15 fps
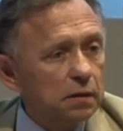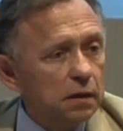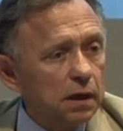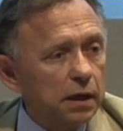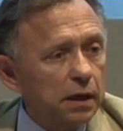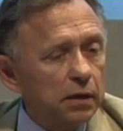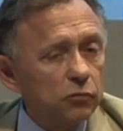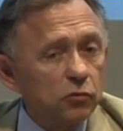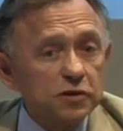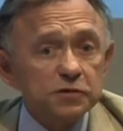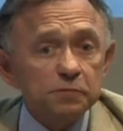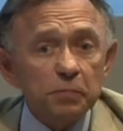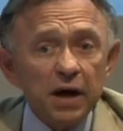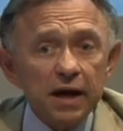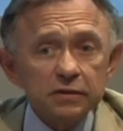uh,
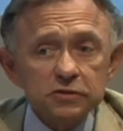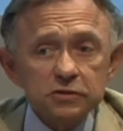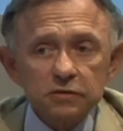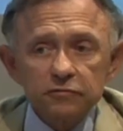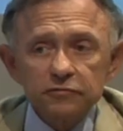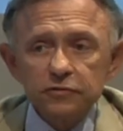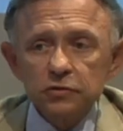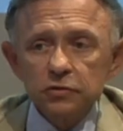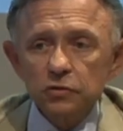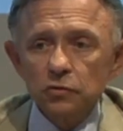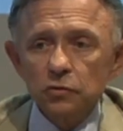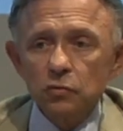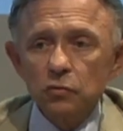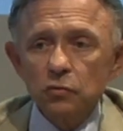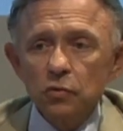responsive
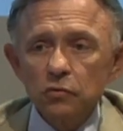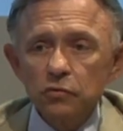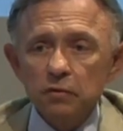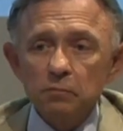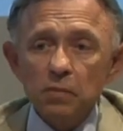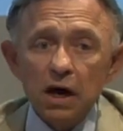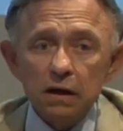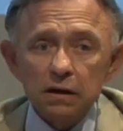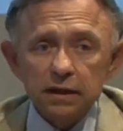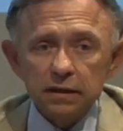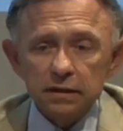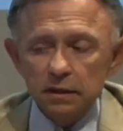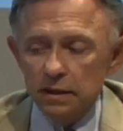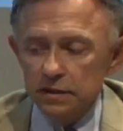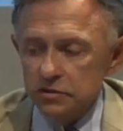to the
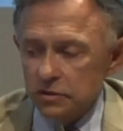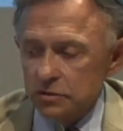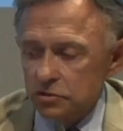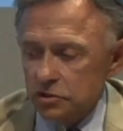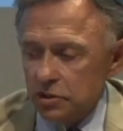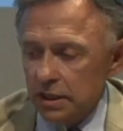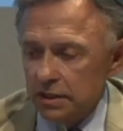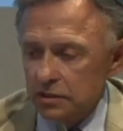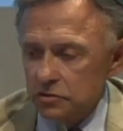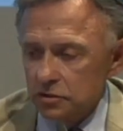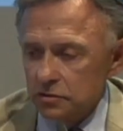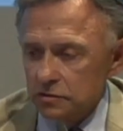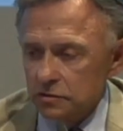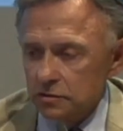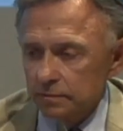market as it
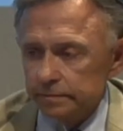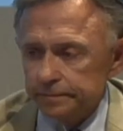changes.